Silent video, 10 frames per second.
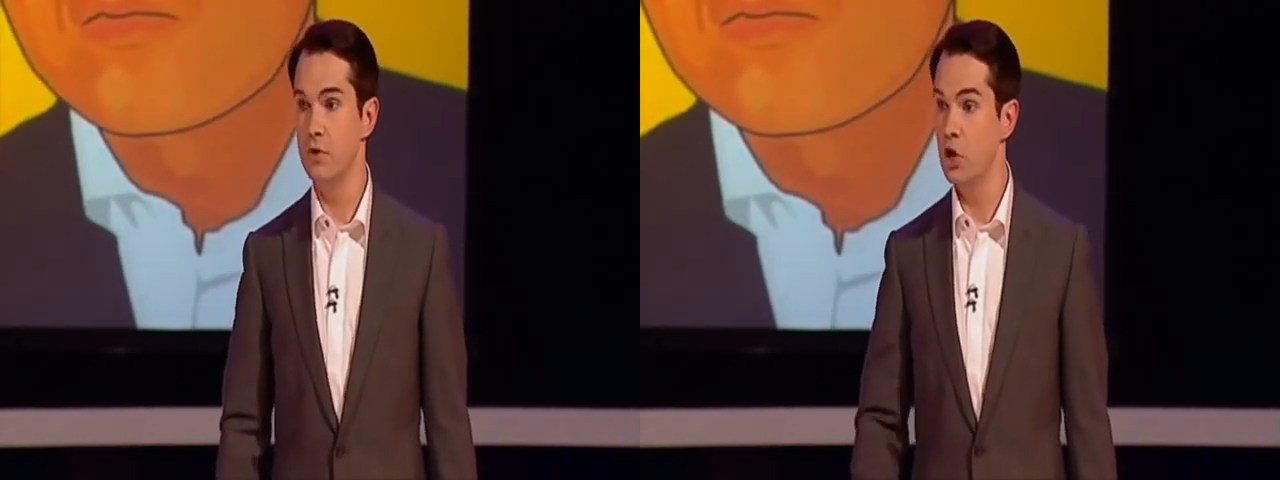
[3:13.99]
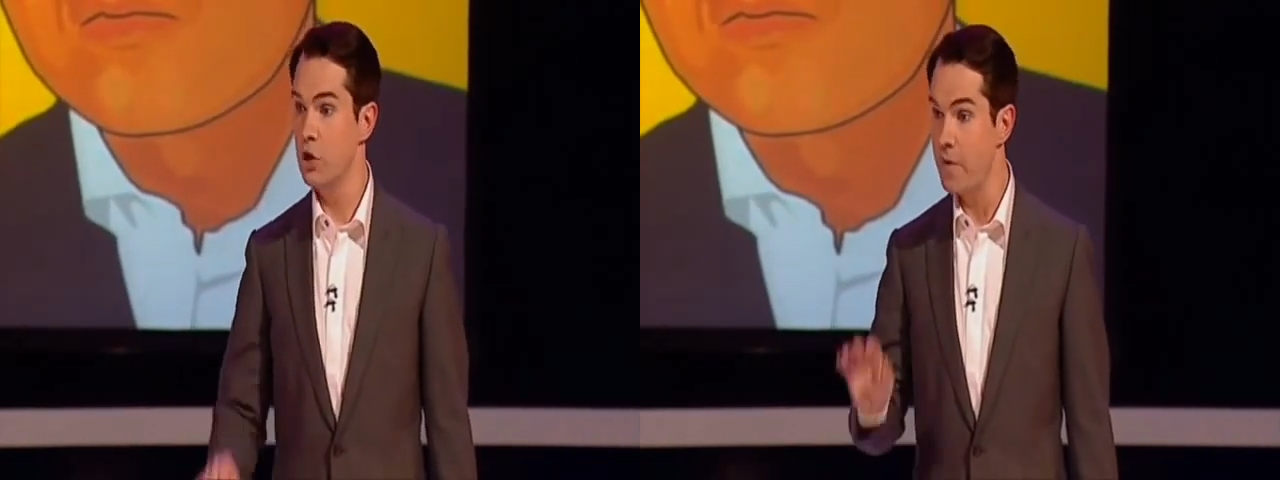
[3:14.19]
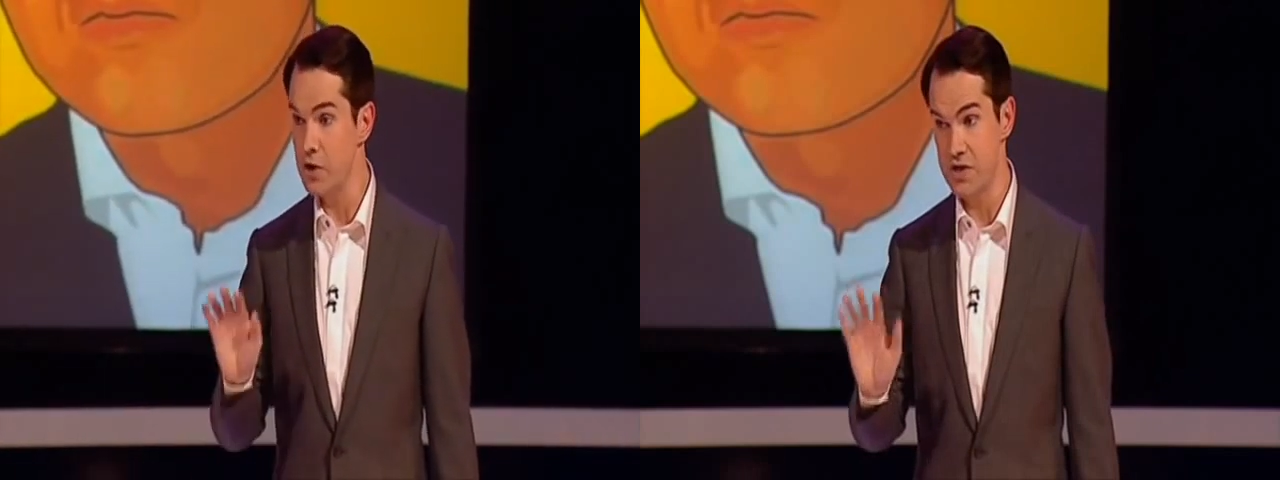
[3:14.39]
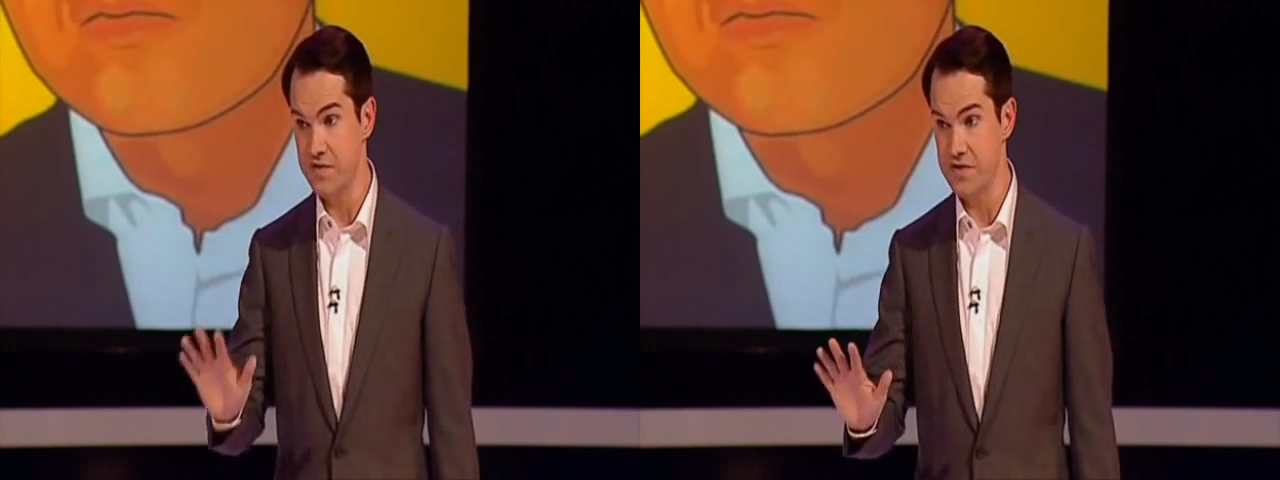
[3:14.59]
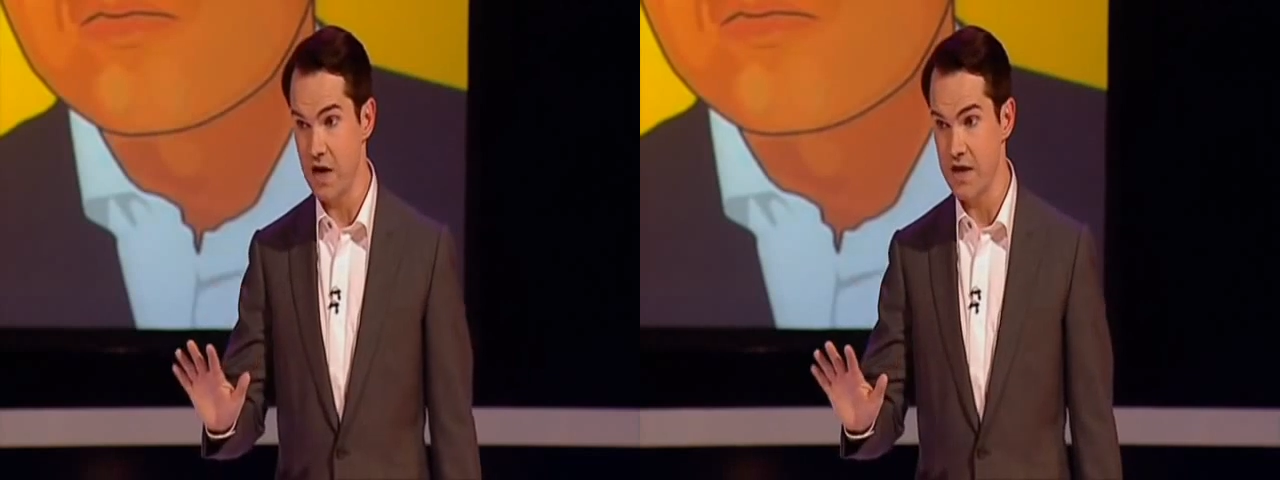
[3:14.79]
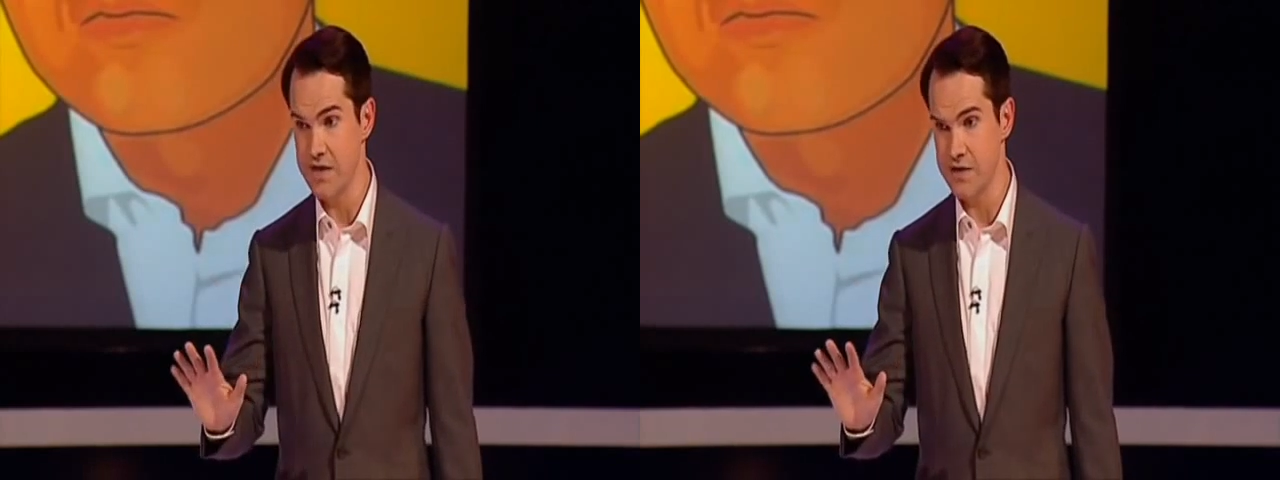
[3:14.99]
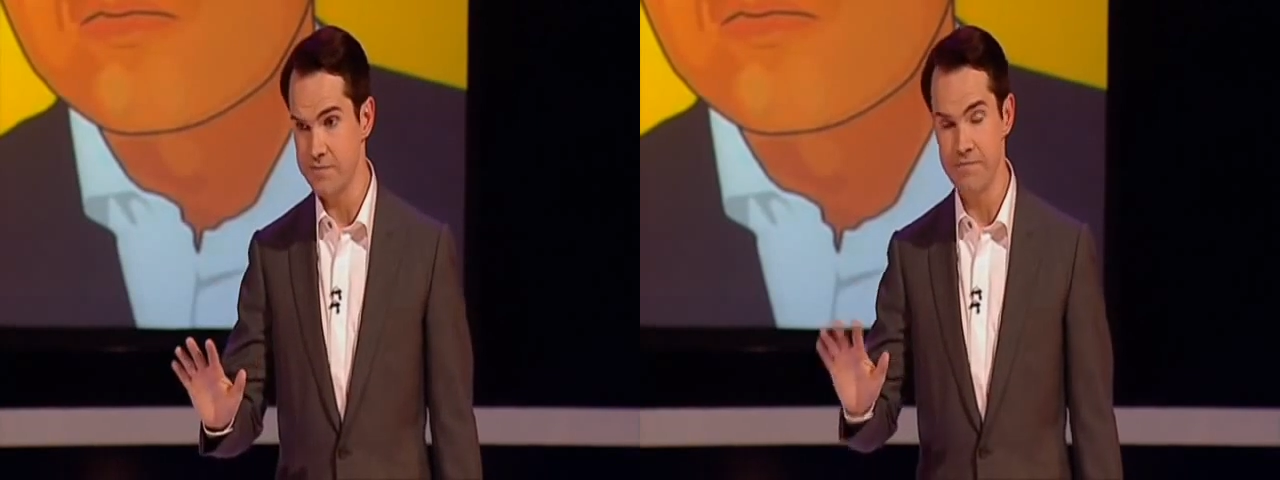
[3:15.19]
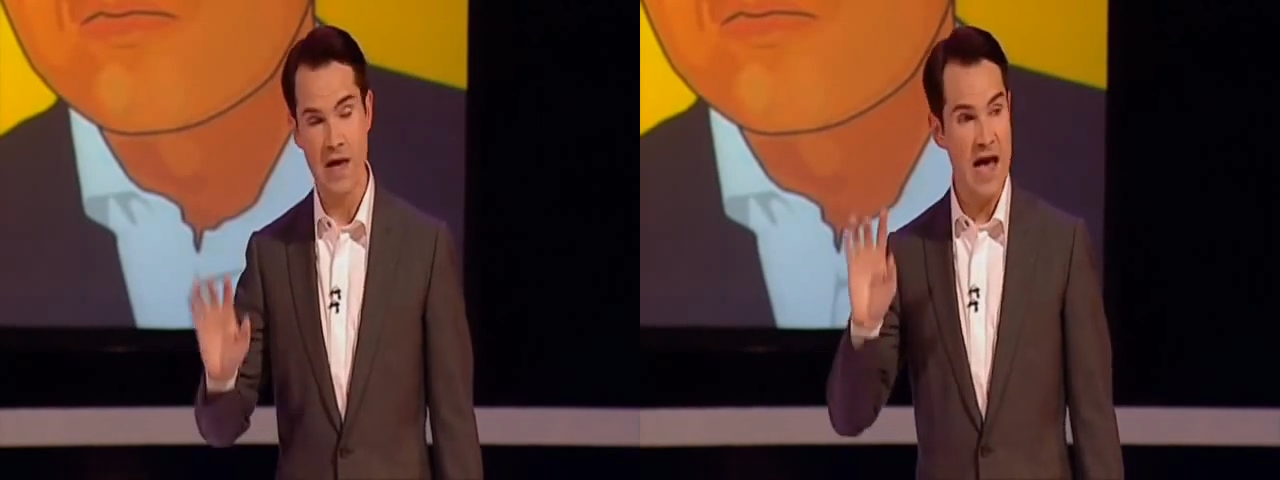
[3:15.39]
But on the positive side,
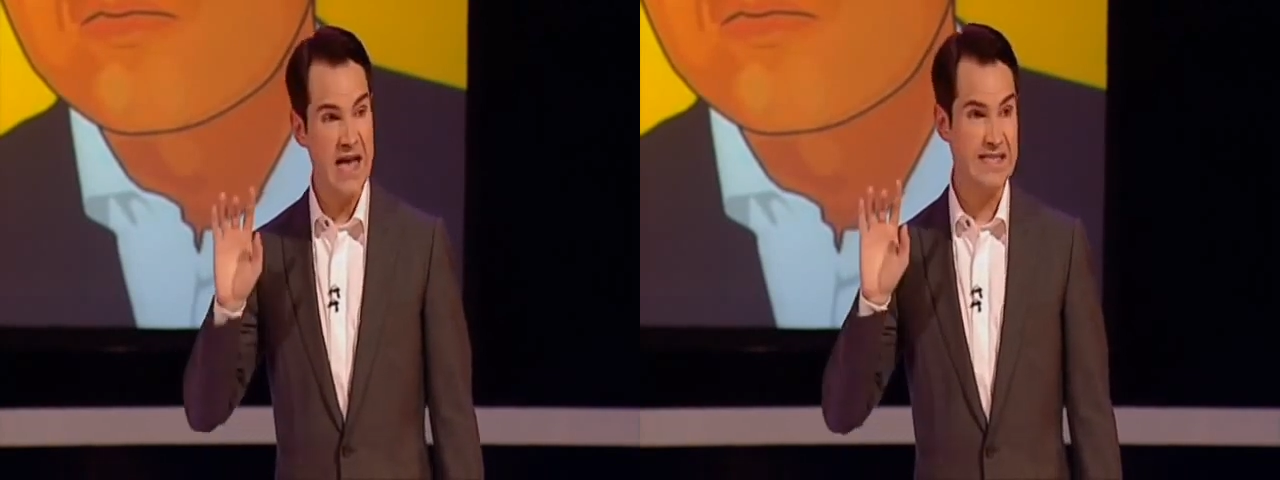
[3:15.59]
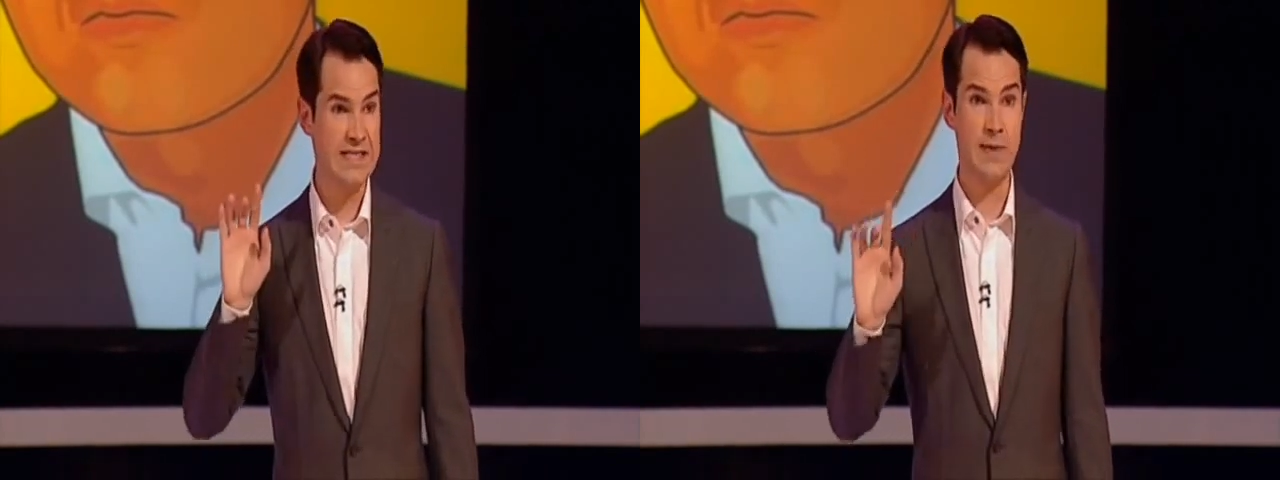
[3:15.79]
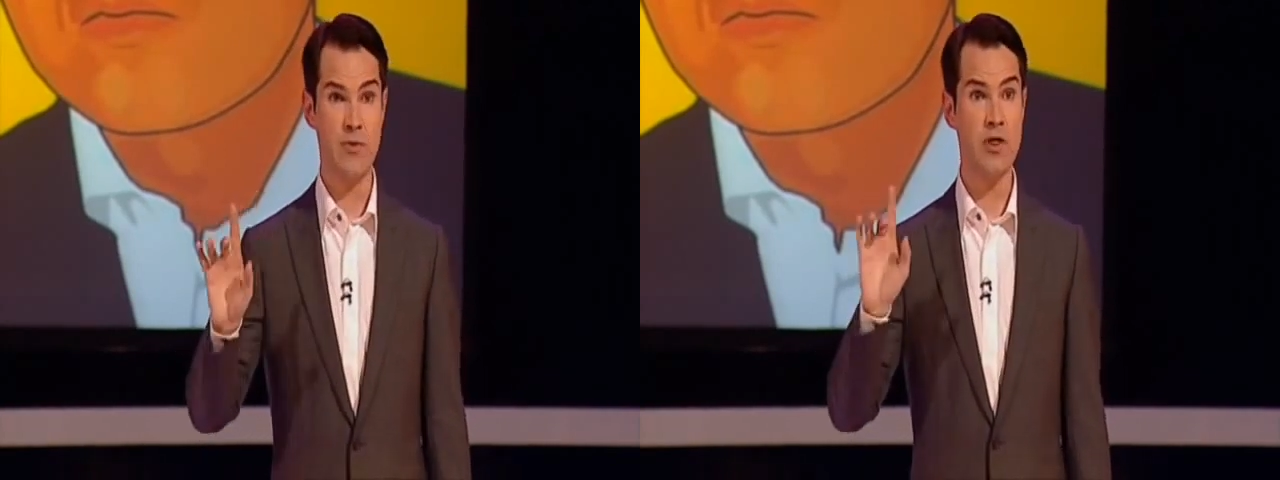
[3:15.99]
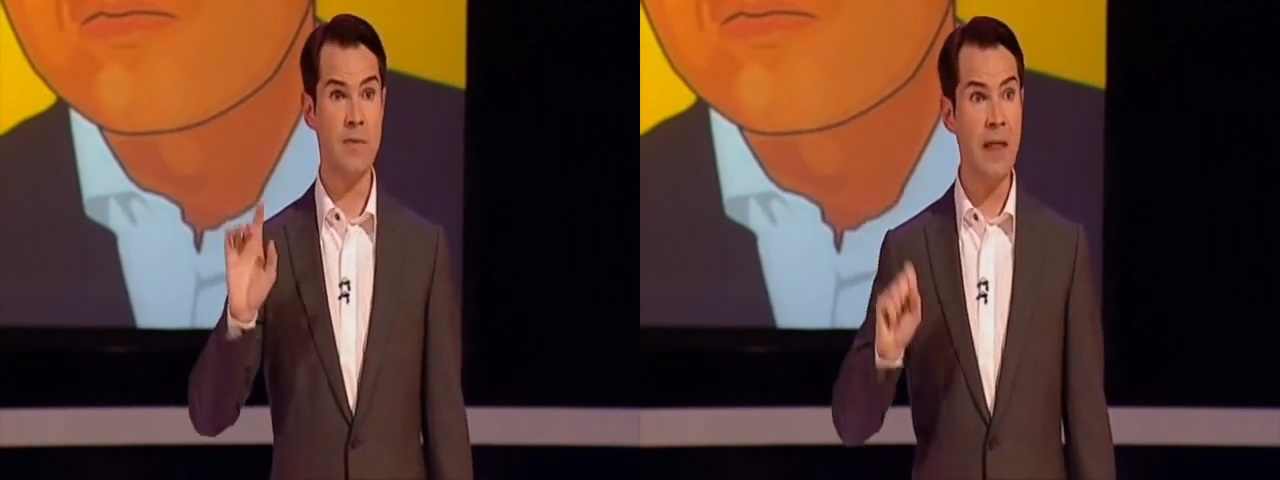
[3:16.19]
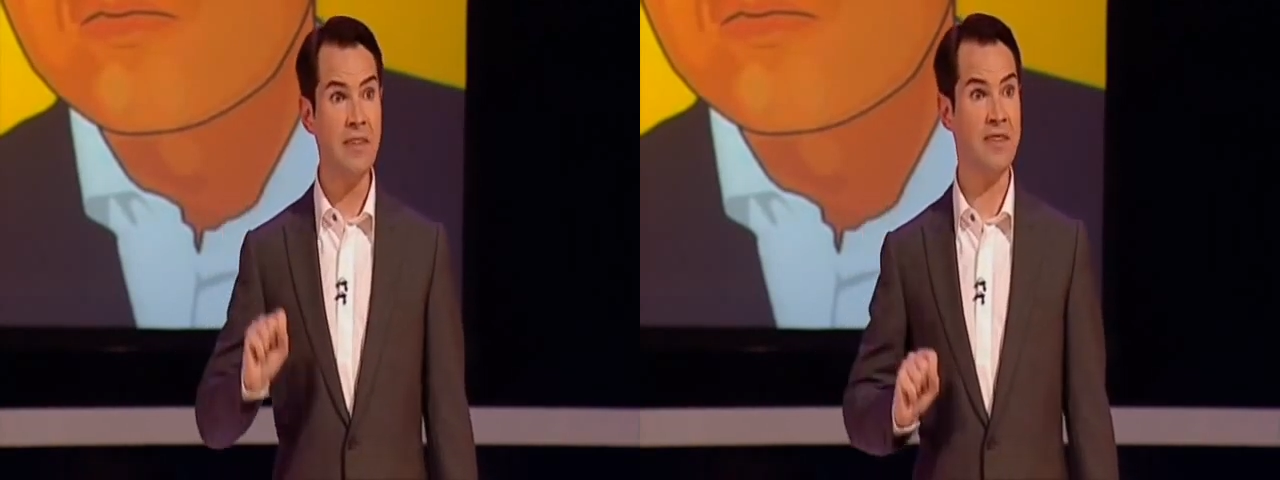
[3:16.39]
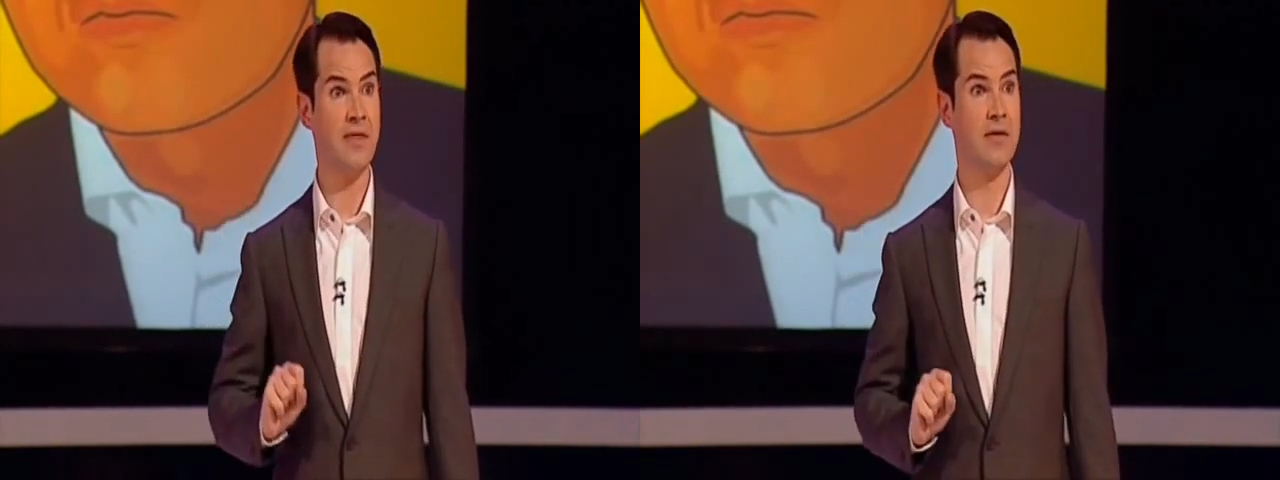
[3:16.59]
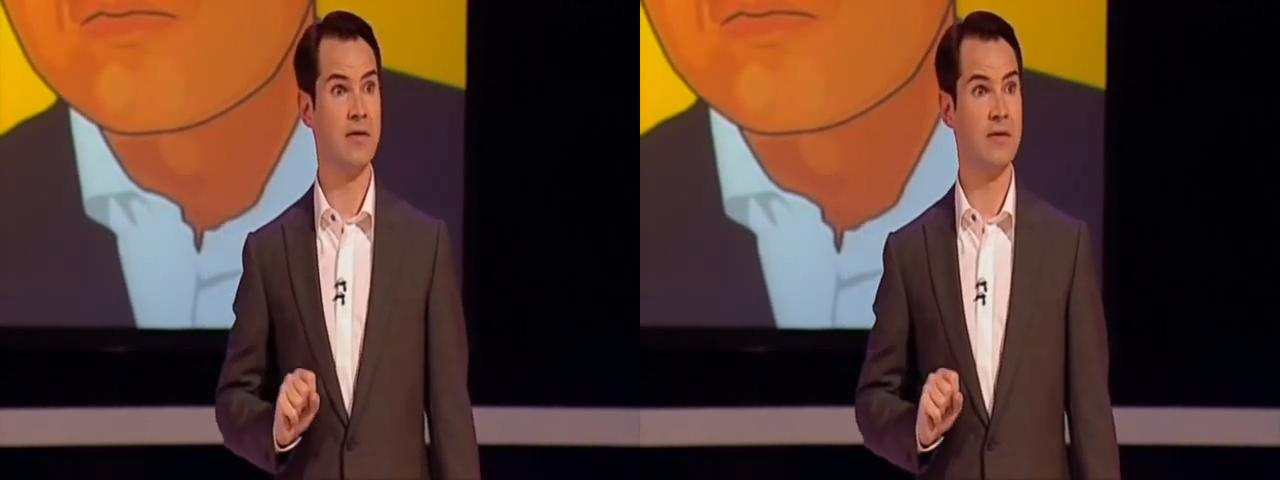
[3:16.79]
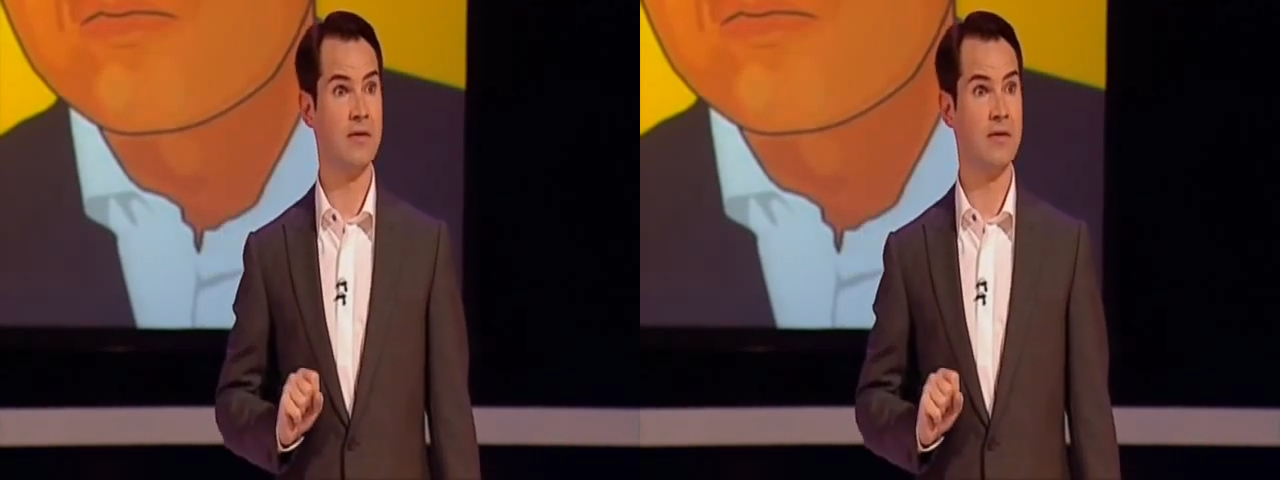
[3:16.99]
slimmer of the month